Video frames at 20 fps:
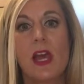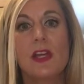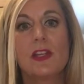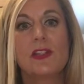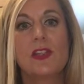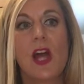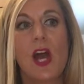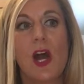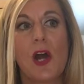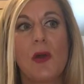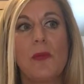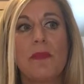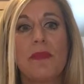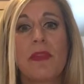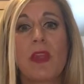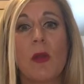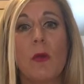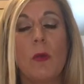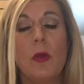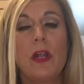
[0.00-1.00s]
So
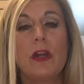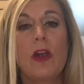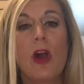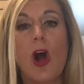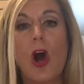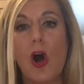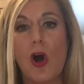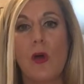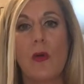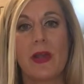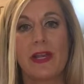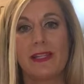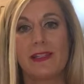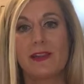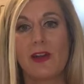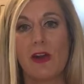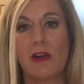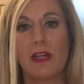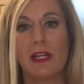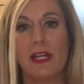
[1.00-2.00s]
we're always
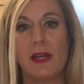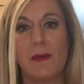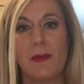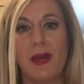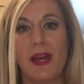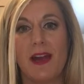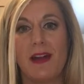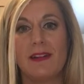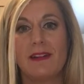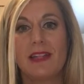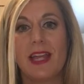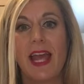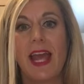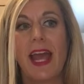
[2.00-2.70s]
talking about